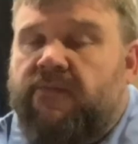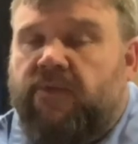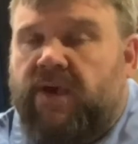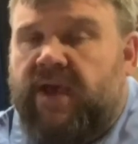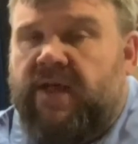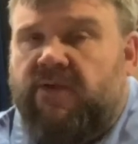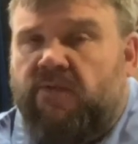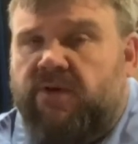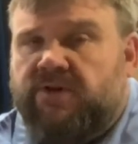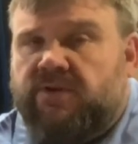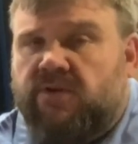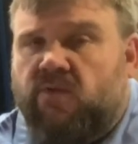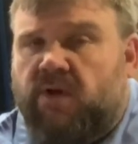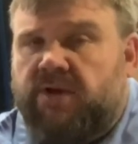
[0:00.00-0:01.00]
we had the original
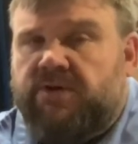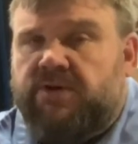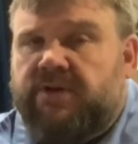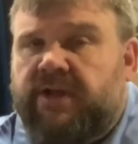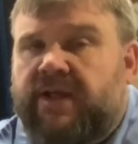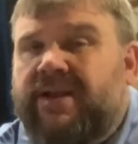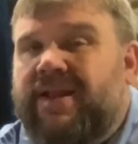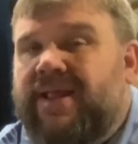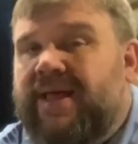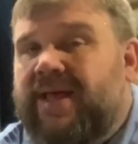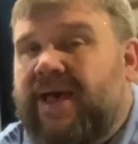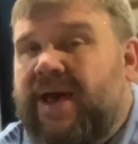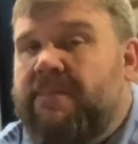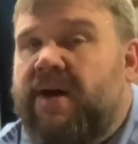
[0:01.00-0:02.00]
Quadrajet,
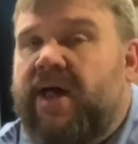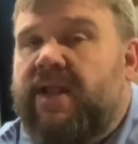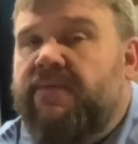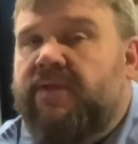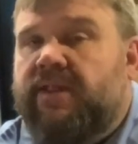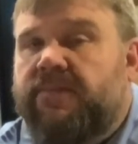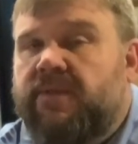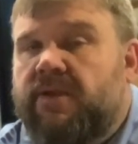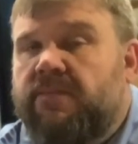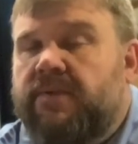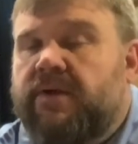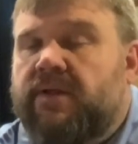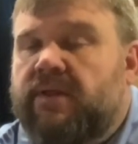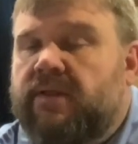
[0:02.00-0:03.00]
I might have attempted to
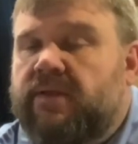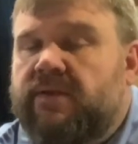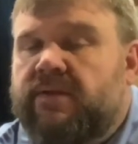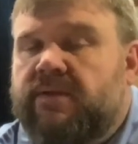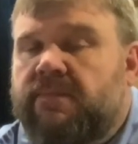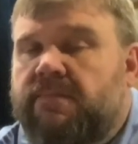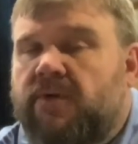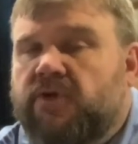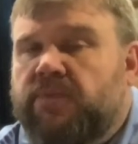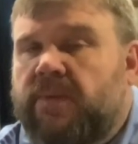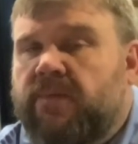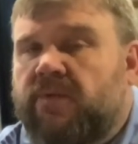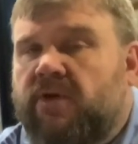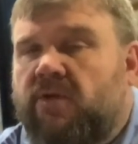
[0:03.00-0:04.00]
build it. Most
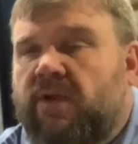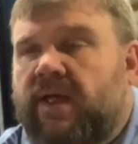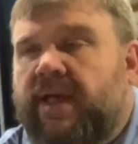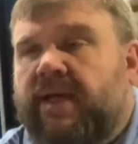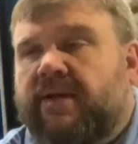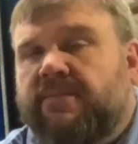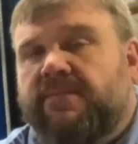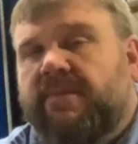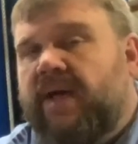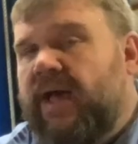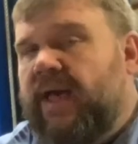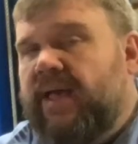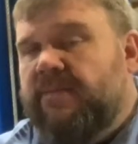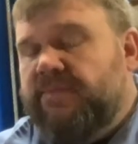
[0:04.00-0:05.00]
people don't like them.
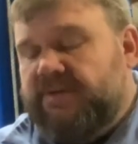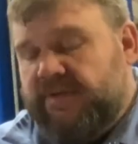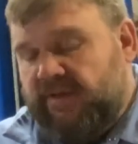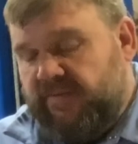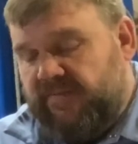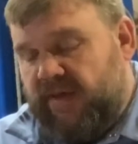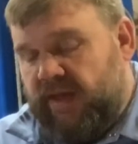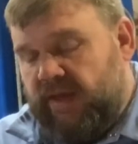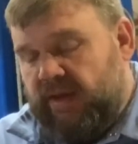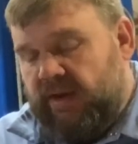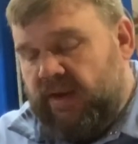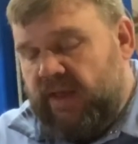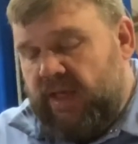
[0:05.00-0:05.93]
I am still a fan.